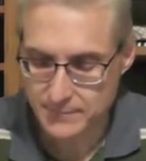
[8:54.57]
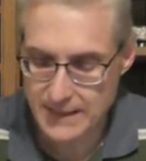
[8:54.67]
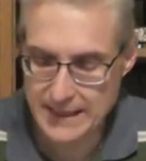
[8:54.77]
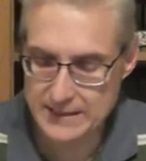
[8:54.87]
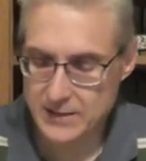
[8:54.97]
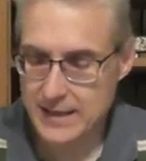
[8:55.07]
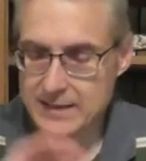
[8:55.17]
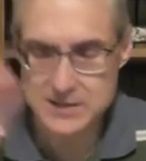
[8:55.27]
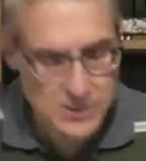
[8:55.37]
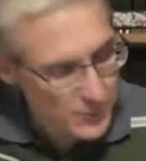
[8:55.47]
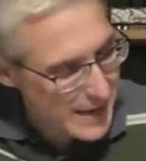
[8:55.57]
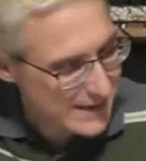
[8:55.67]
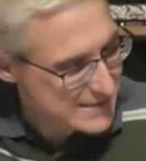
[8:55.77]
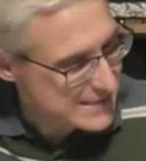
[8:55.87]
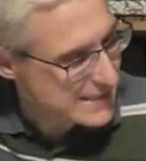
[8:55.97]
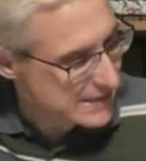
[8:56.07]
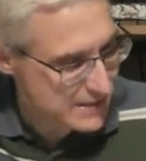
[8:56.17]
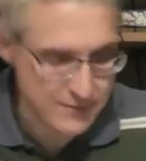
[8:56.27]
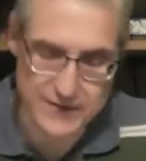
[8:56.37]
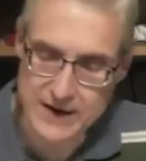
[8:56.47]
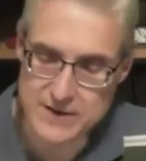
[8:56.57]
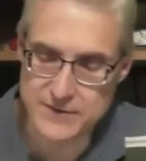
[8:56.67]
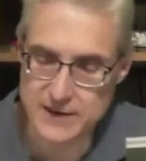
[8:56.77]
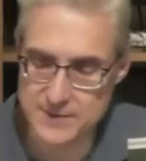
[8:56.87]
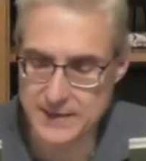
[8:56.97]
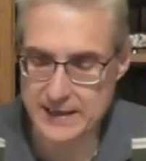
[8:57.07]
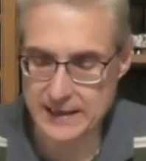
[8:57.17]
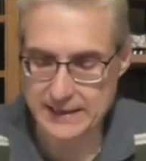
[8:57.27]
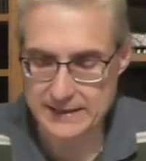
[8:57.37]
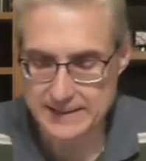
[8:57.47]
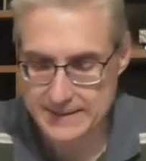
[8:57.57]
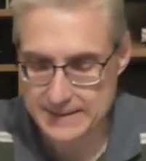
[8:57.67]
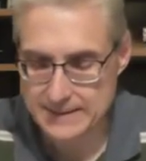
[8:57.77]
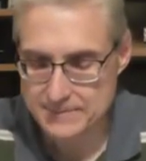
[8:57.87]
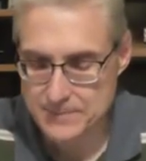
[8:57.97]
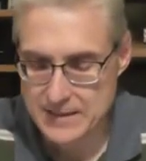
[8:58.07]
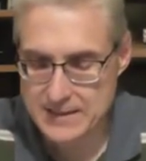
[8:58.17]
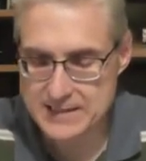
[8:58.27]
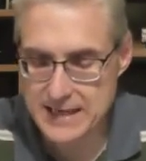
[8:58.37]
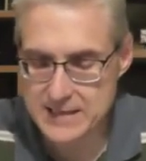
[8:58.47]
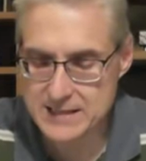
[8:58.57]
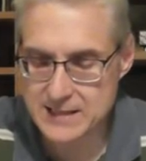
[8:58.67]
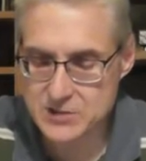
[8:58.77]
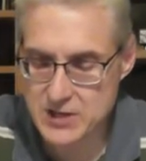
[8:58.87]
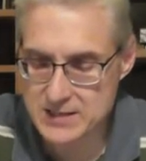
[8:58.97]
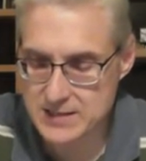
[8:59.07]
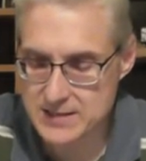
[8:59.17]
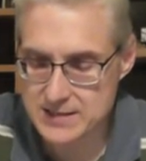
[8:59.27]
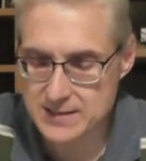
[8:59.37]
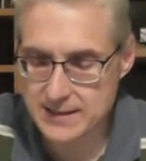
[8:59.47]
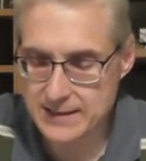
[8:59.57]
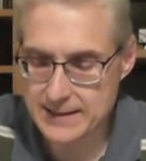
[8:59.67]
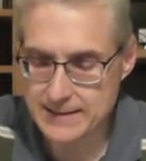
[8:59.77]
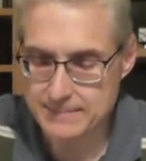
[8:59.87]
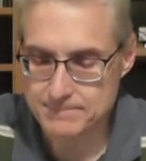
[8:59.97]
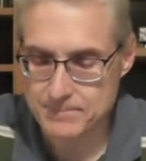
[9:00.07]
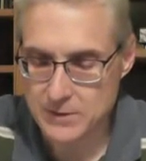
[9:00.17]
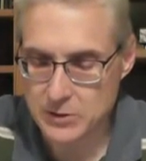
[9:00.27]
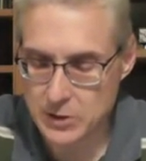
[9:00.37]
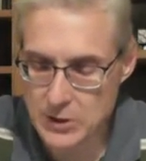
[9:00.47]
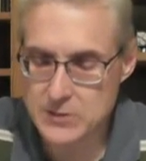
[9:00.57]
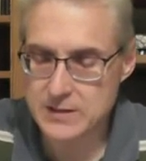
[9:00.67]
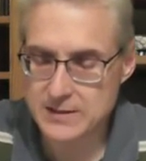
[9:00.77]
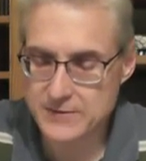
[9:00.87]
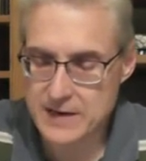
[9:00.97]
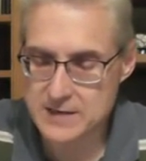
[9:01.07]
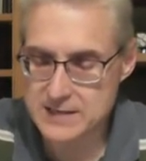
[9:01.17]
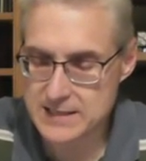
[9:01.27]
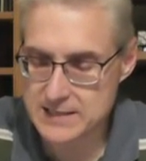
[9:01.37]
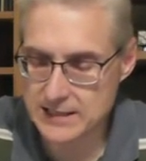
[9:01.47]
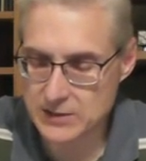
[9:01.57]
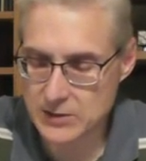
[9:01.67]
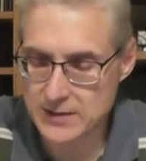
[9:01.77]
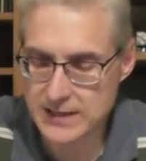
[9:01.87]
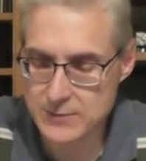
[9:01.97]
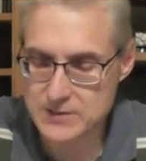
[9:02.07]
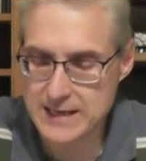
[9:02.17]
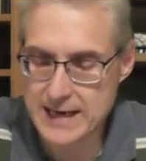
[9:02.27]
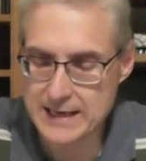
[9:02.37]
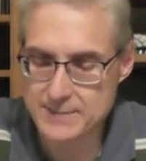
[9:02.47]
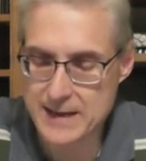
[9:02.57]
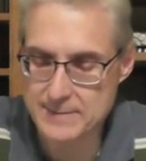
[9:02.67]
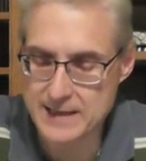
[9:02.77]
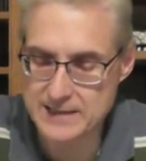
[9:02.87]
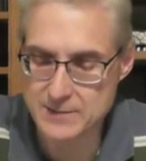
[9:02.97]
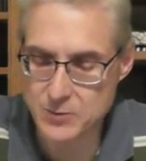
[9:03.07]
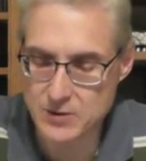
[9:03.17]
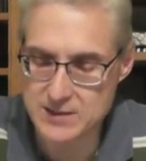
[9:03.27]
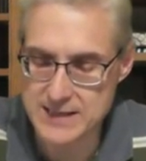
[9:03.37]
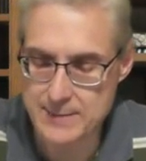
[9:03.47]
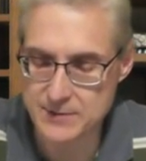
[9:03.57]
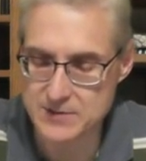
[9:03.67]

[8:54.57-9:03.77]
and let's go back, as I said, to the very, very beginning. It says that Jesus learned that the Pharisees had learned that He was gaining and baptizing more disciples